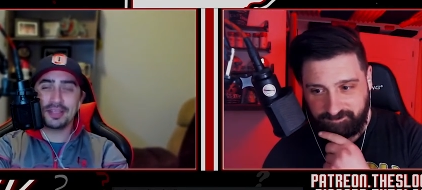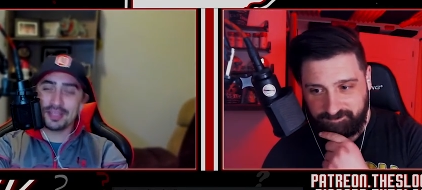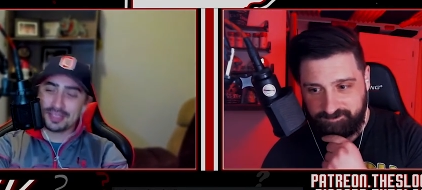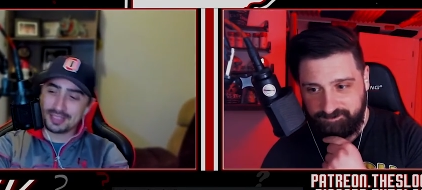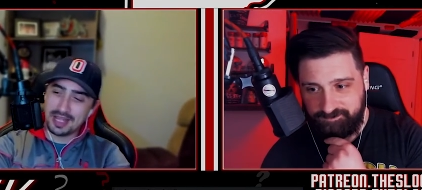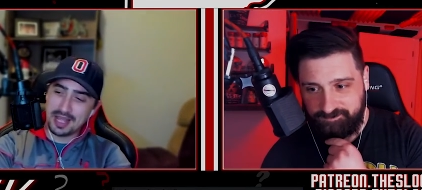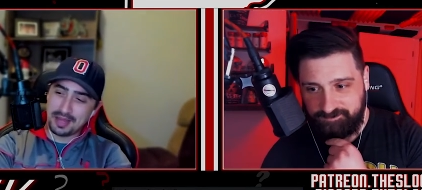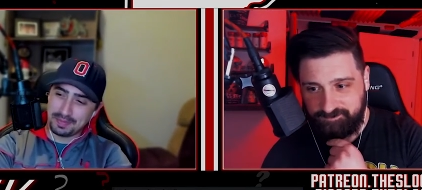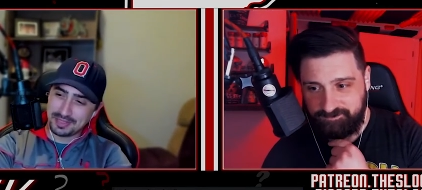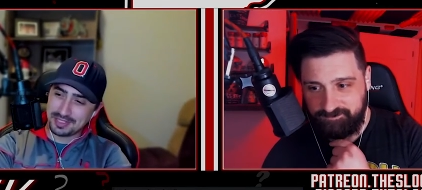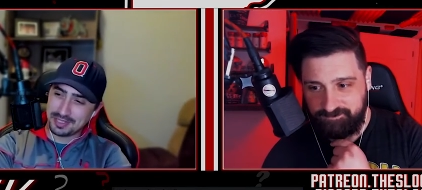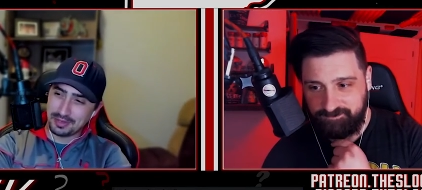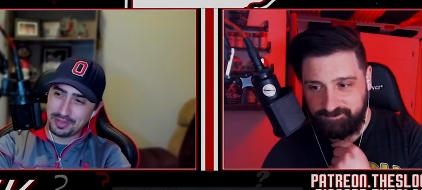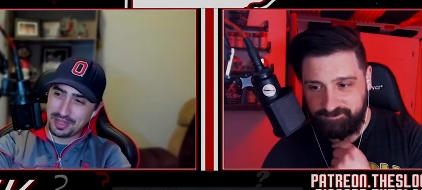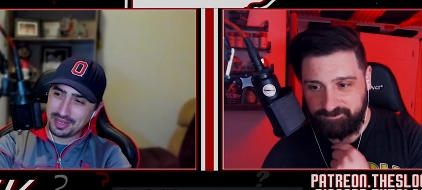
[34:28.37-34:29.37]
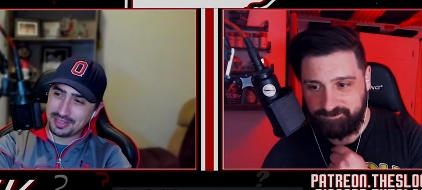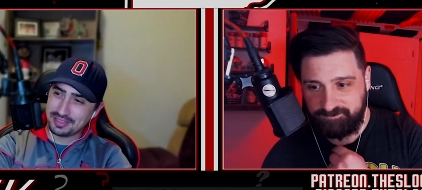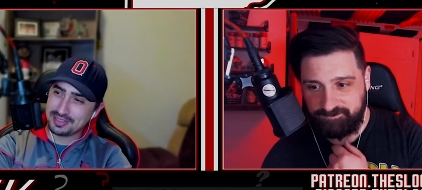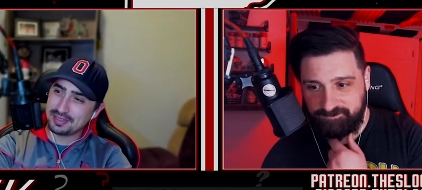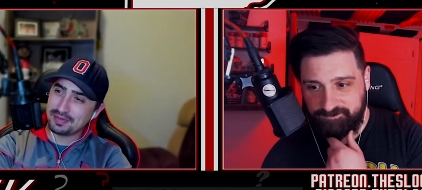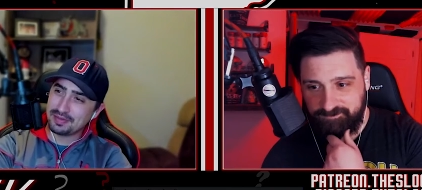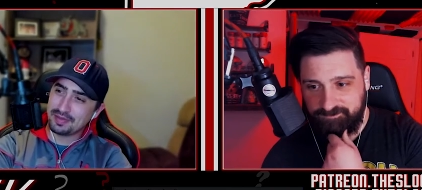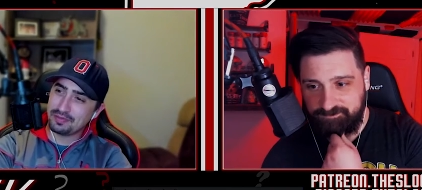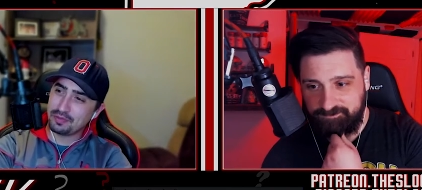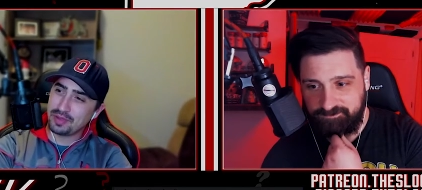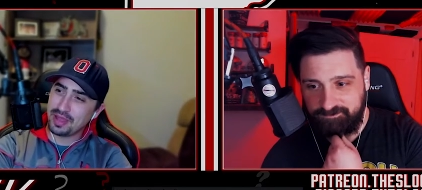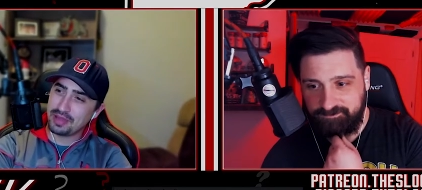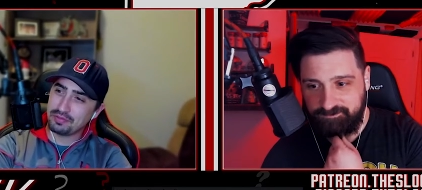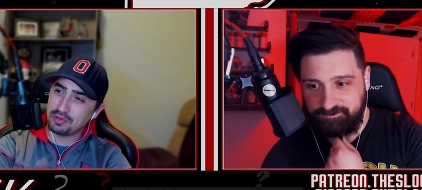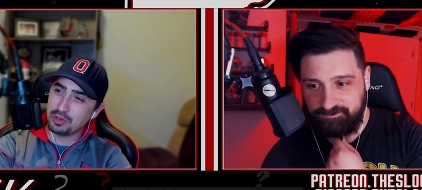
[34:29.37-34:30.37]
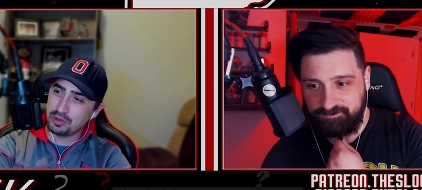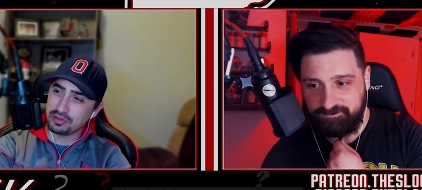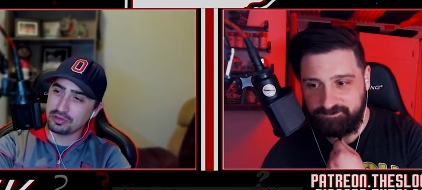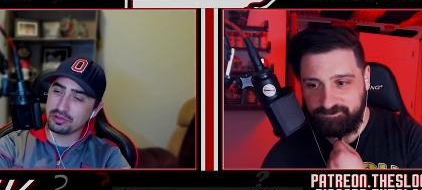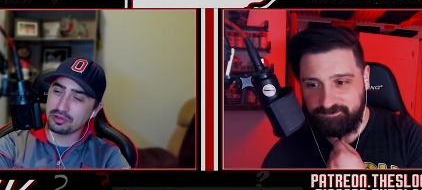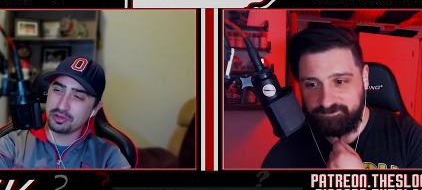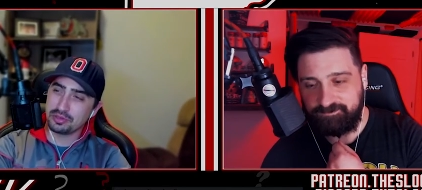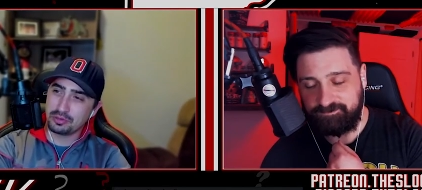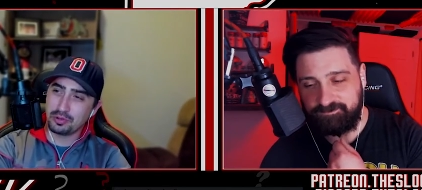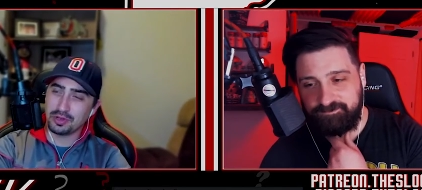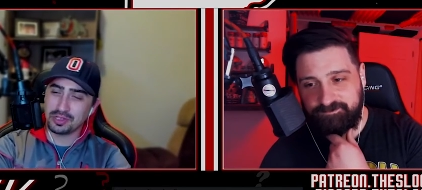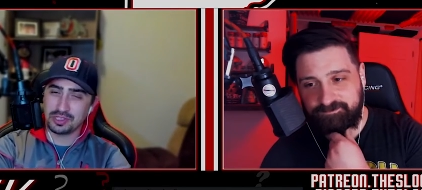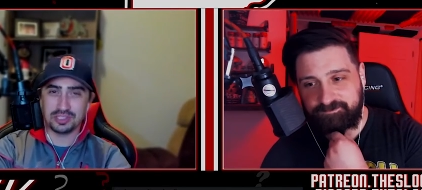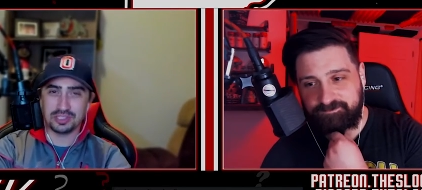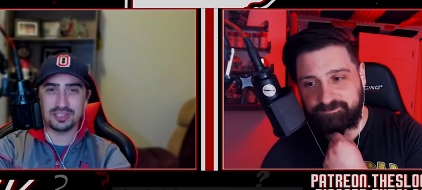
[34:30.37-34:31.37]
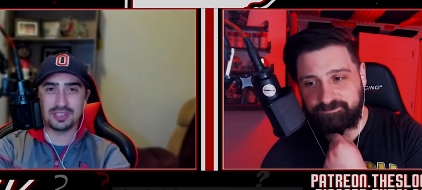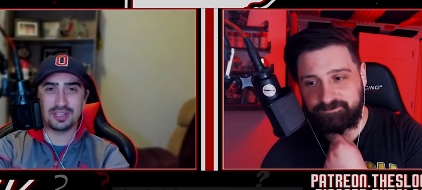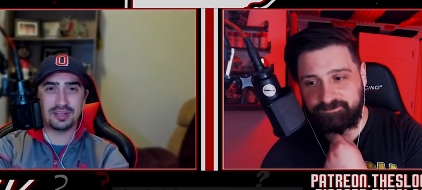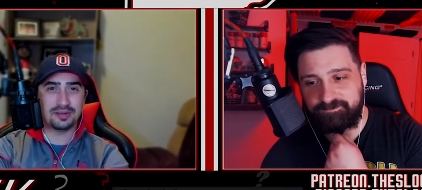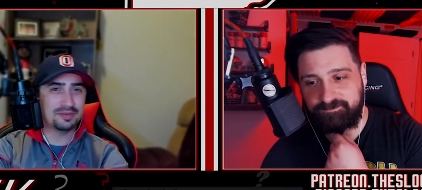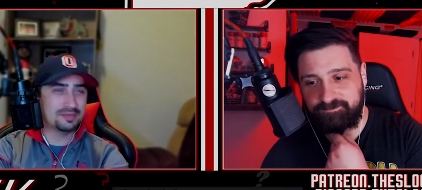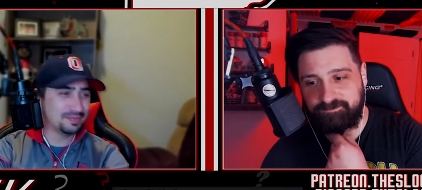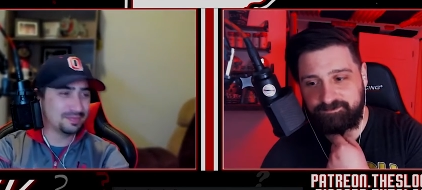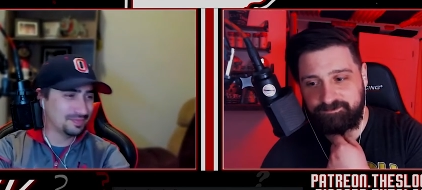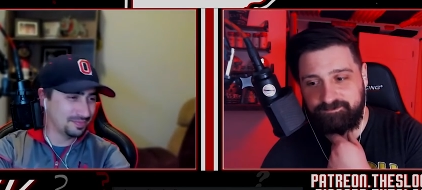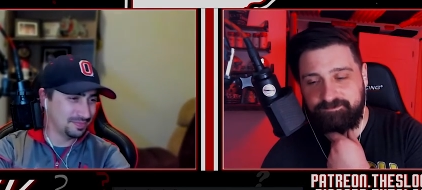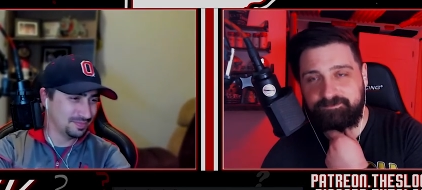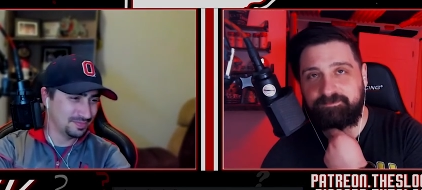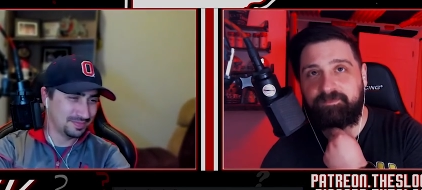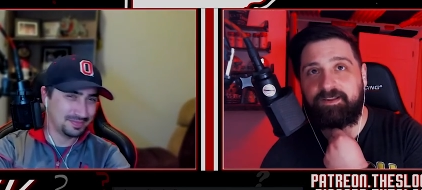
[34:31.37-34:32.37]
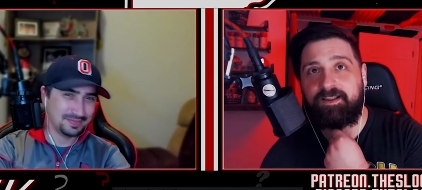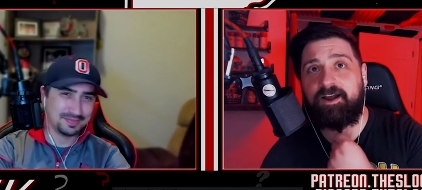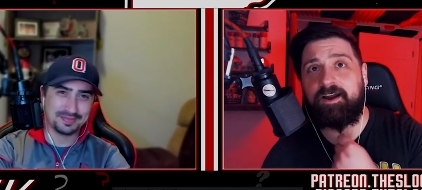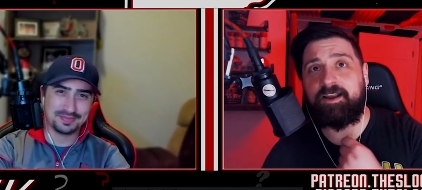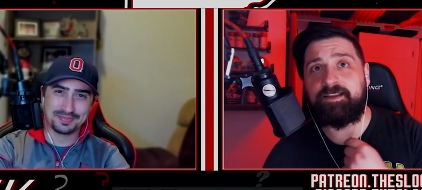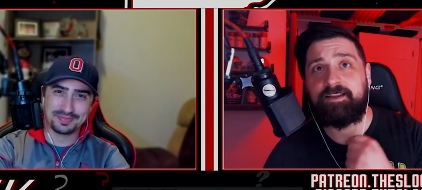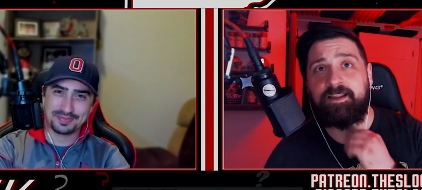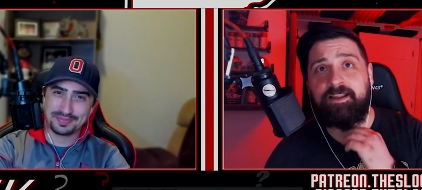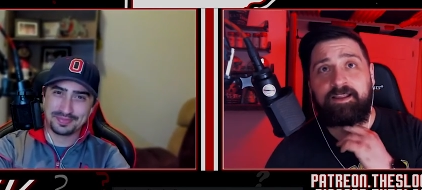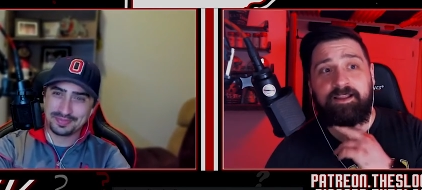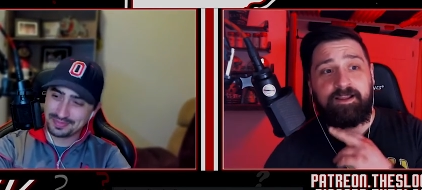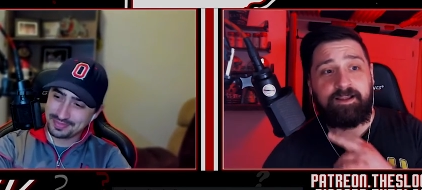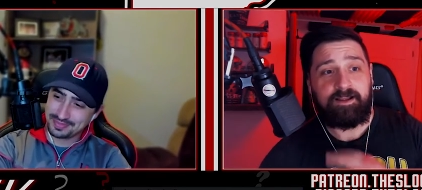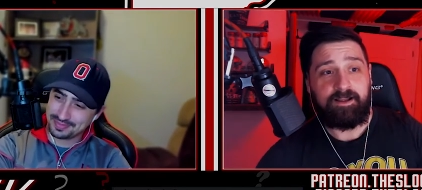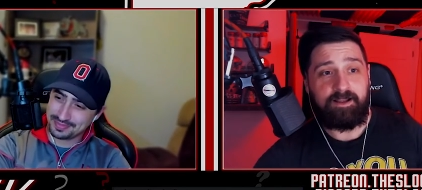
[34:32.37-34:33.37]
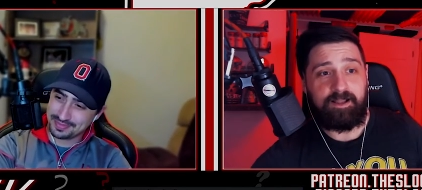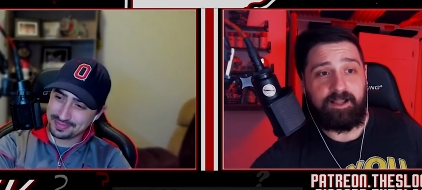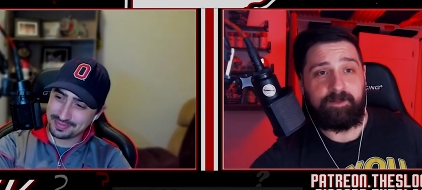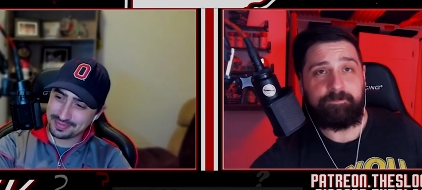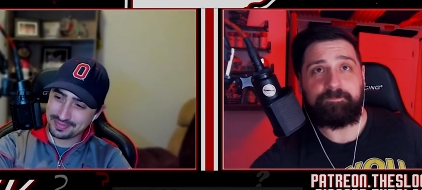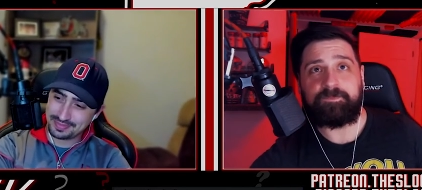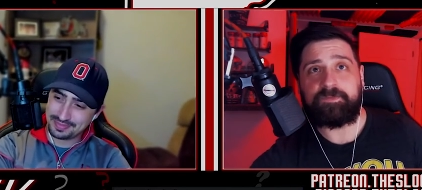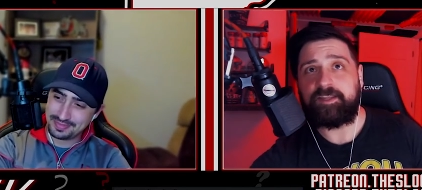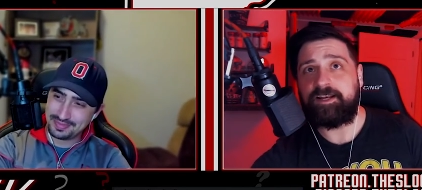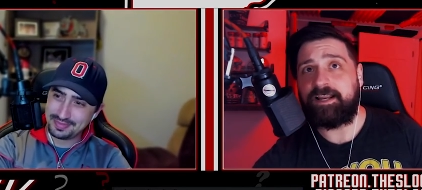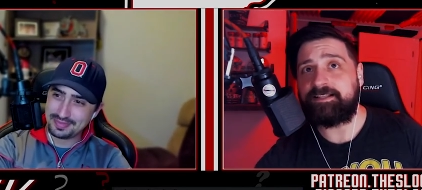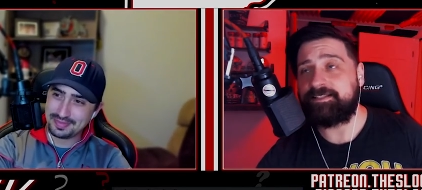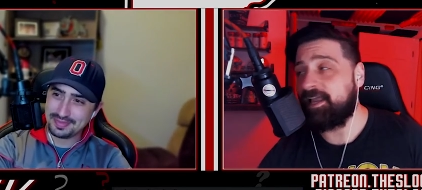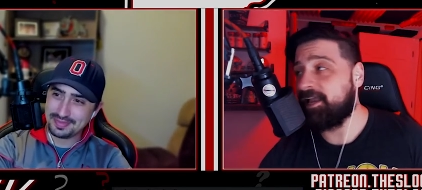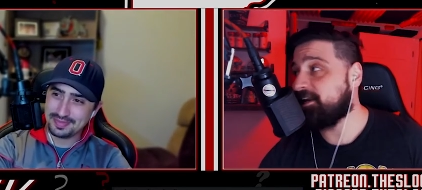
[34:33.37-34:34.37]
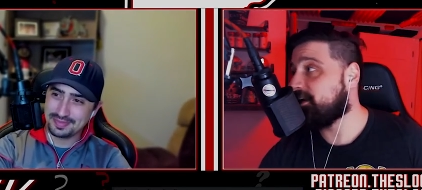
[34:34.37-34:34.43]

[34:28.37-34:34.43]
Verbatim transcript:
Speaker 1: and end this episode then, if we have no other questions. Then.
Speaker 2: All right. Um, tonight's